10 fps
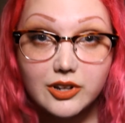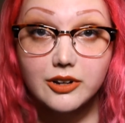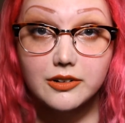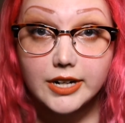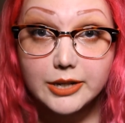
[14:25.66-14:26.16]

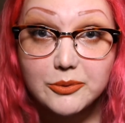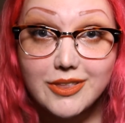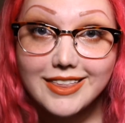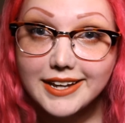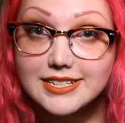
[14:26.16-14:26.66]
Alright,
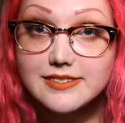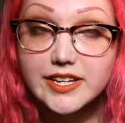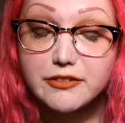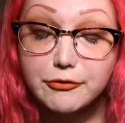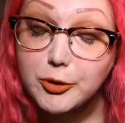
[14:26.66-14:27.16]
well that is
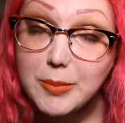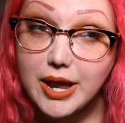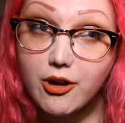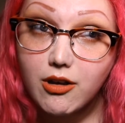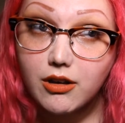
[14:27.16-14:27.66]
it for
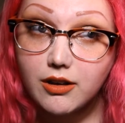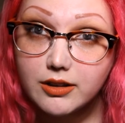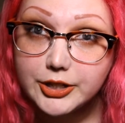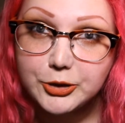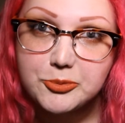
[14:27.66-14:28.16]
my
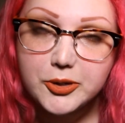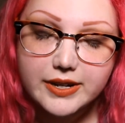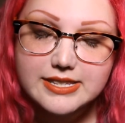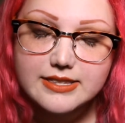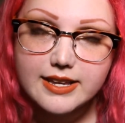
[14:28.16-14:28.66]
haul. I hope you
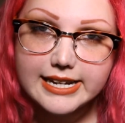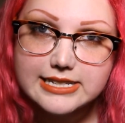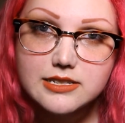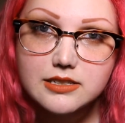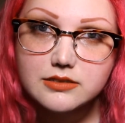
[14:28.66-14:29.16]
guys
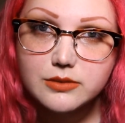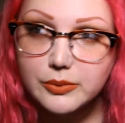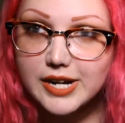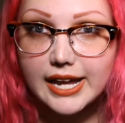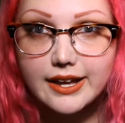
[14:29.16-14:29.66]
liked
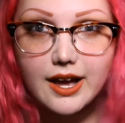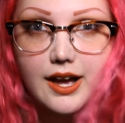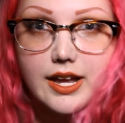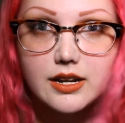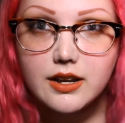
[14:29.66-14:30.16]
what I
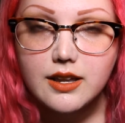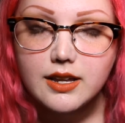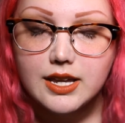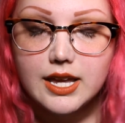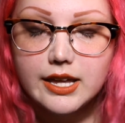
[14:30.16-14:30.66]
got
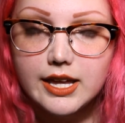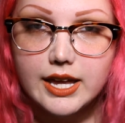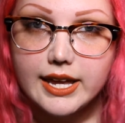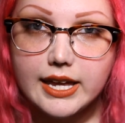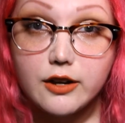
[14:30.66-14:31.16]

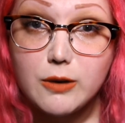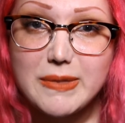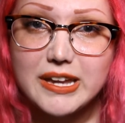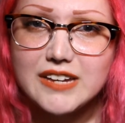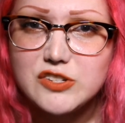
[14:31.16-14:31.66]
and I hope
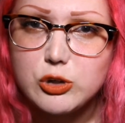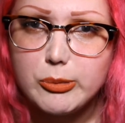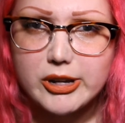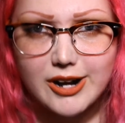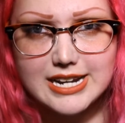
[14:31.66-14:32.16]
that gives you a
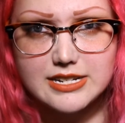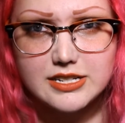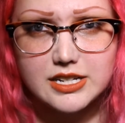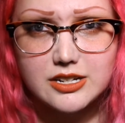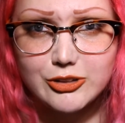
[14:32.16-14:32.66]
better
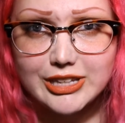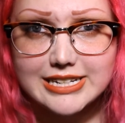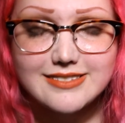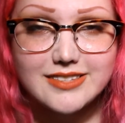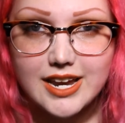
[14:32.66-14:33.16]
idea on
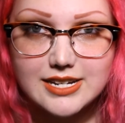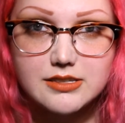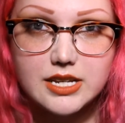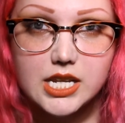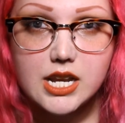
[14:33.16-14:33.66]
like
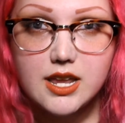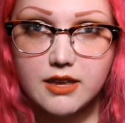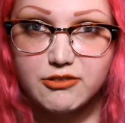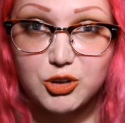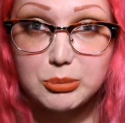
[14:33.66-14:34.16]
sizing
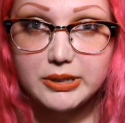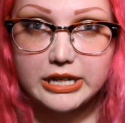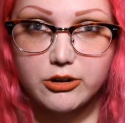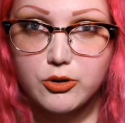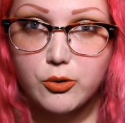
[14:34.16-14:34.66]
if you
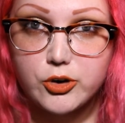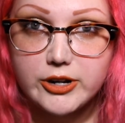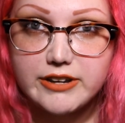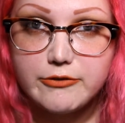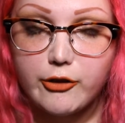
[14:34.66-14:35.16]
plan on
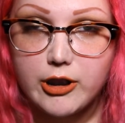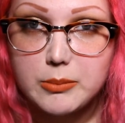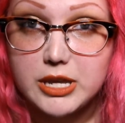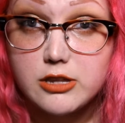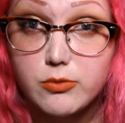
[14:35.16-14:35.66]
ordering
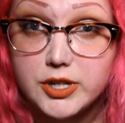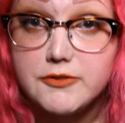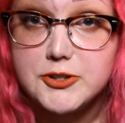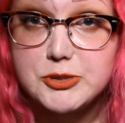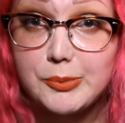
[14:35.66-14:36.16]
from either one
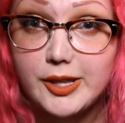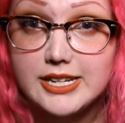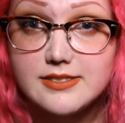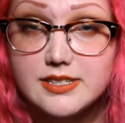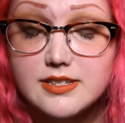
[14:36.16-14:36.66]
of those
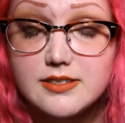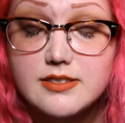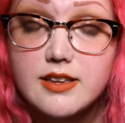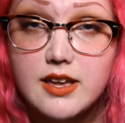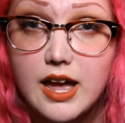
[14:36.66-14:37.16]

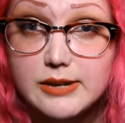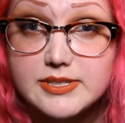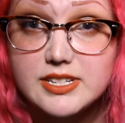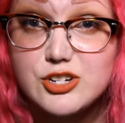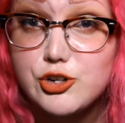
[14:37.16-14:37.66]
places. I would
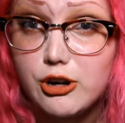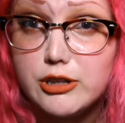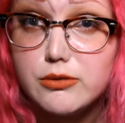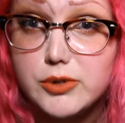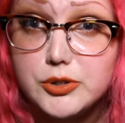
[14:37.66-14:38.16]
say
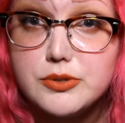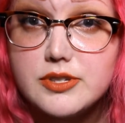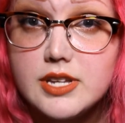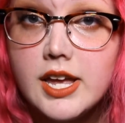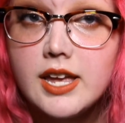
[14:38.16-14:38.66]
Charlotte Russe